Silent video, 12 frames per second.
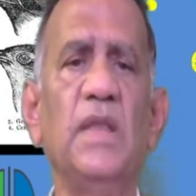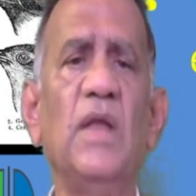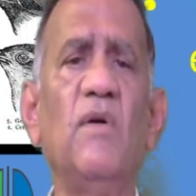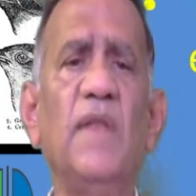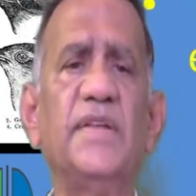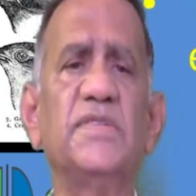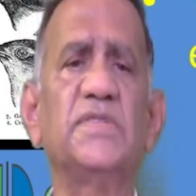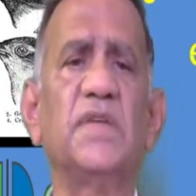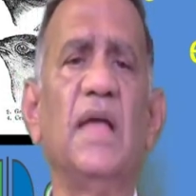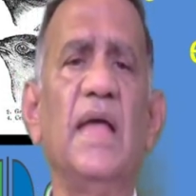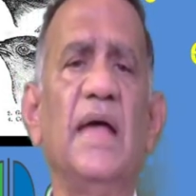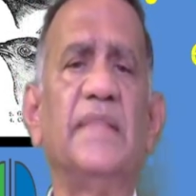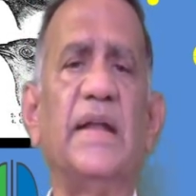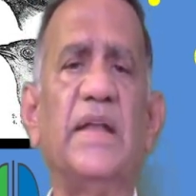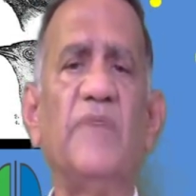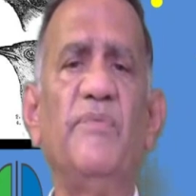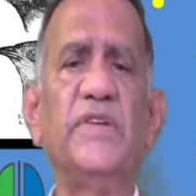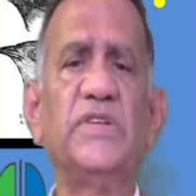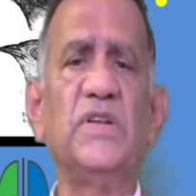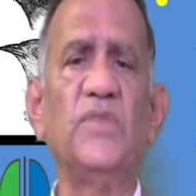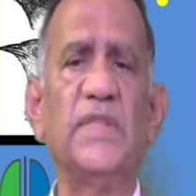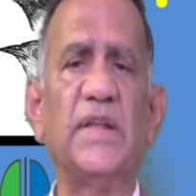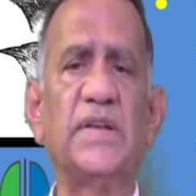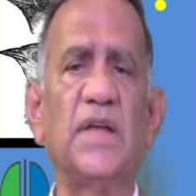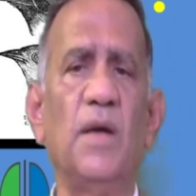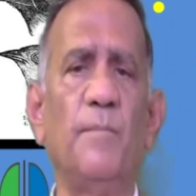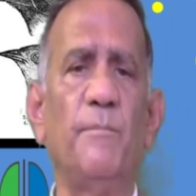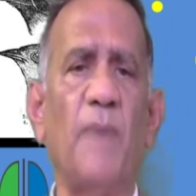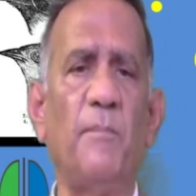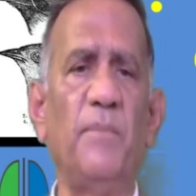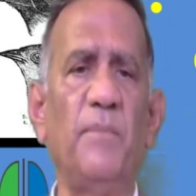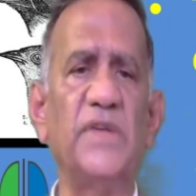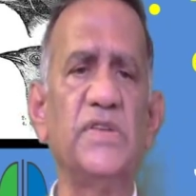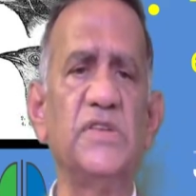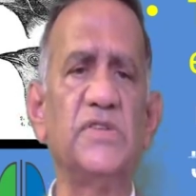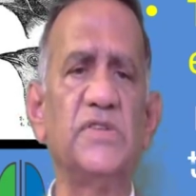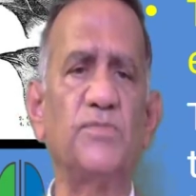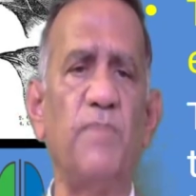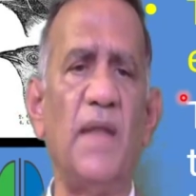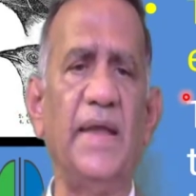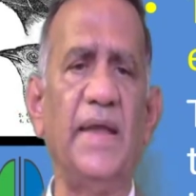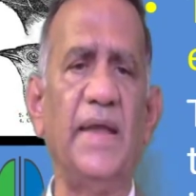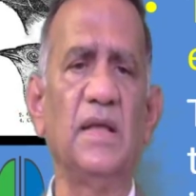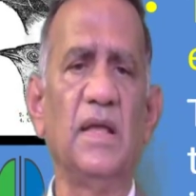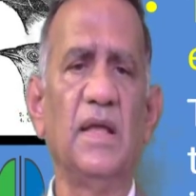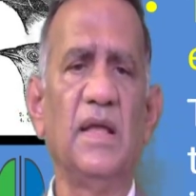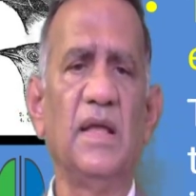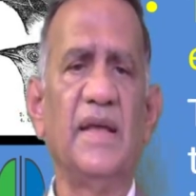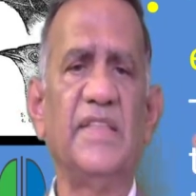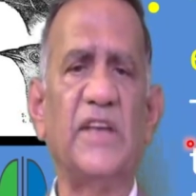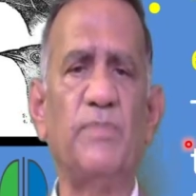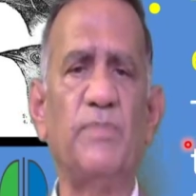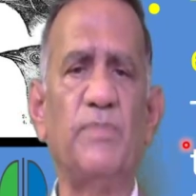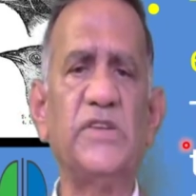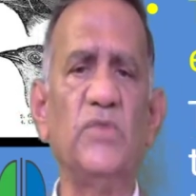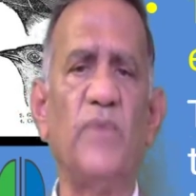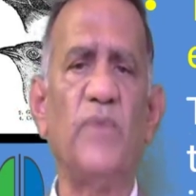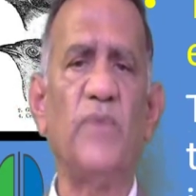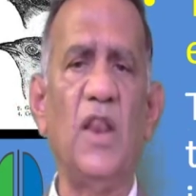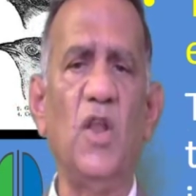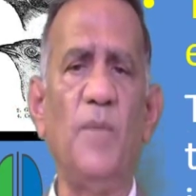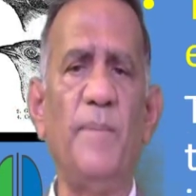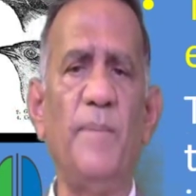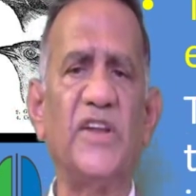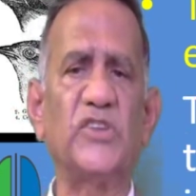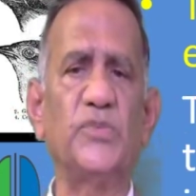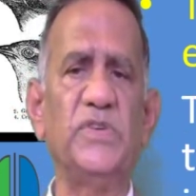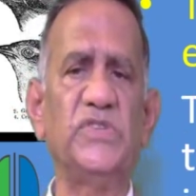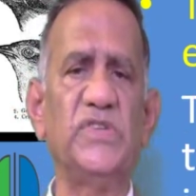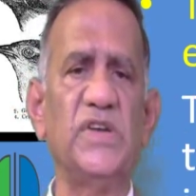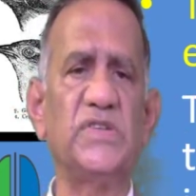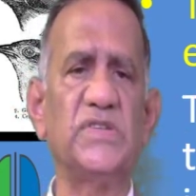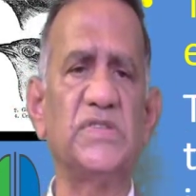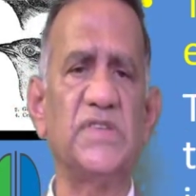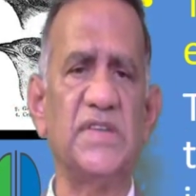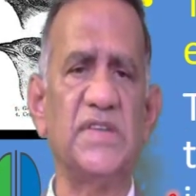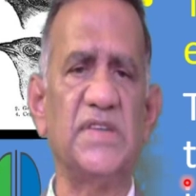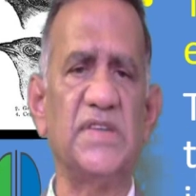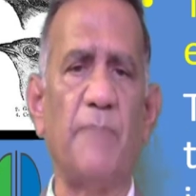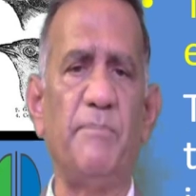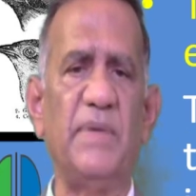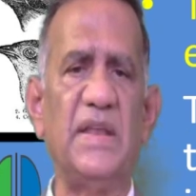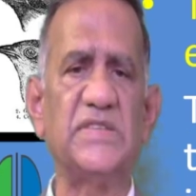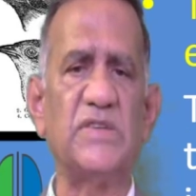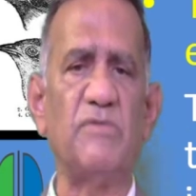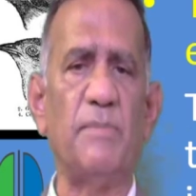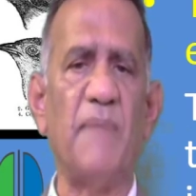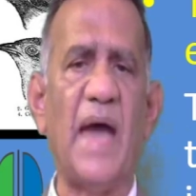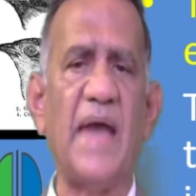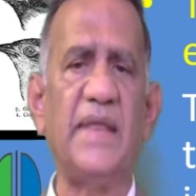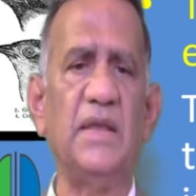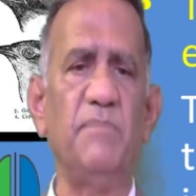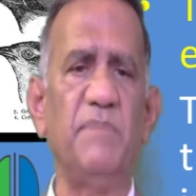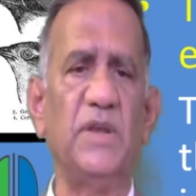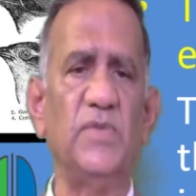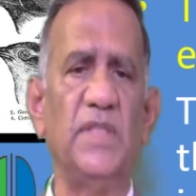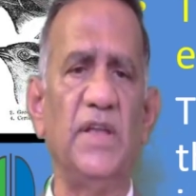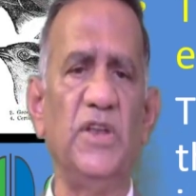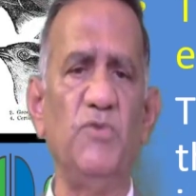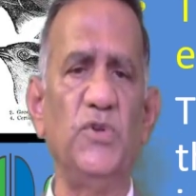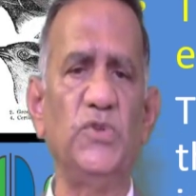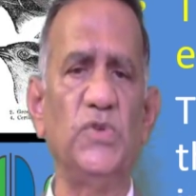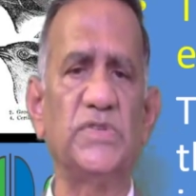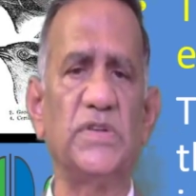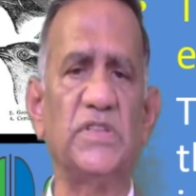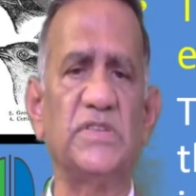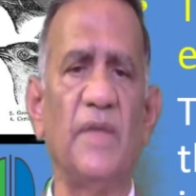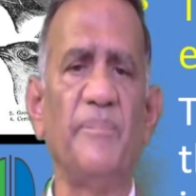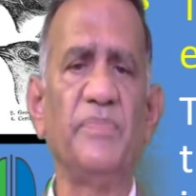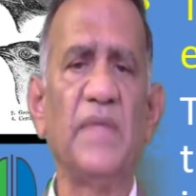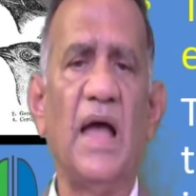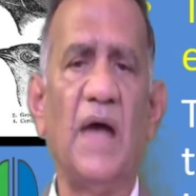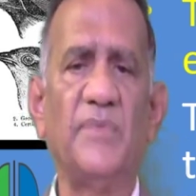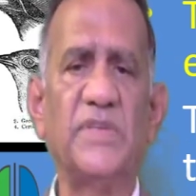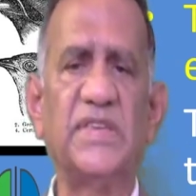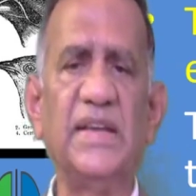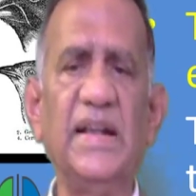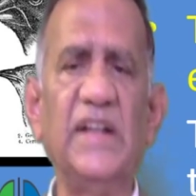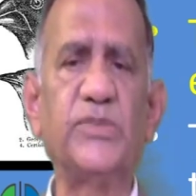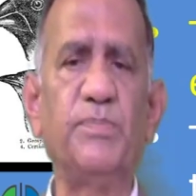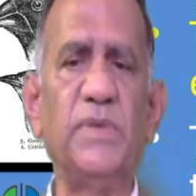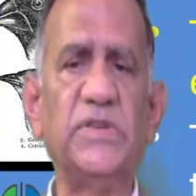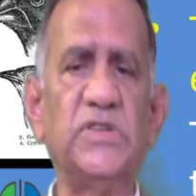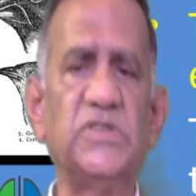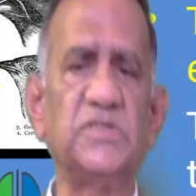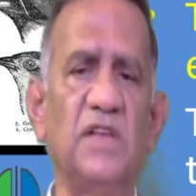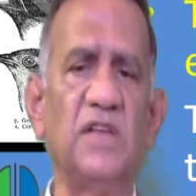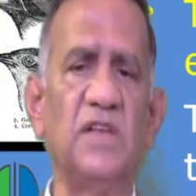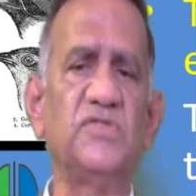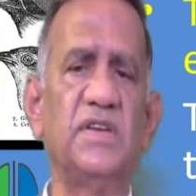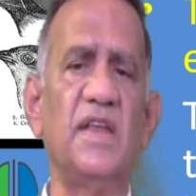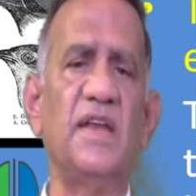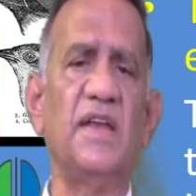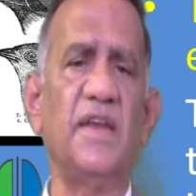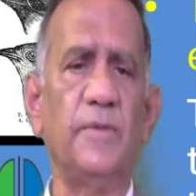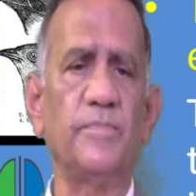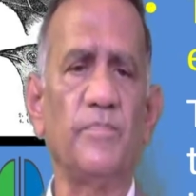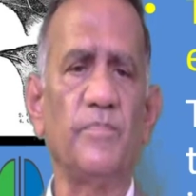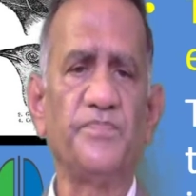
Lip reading: Now let us see. The definition for the term population is explained. The explanation for allopatric speciation, such as the appearance of a barrier between the individuals of the single species, is elucidated.